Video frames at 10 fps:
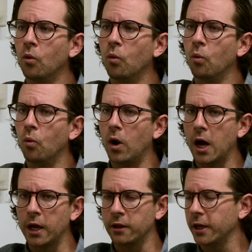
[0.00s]

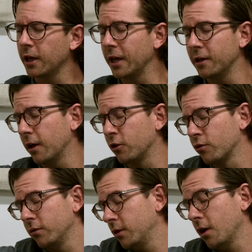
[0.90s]
why. Like I
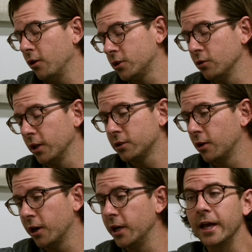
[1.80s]
also like
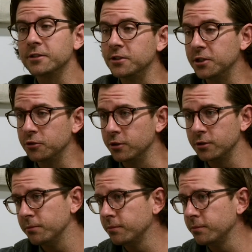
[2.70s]
started in existentialism.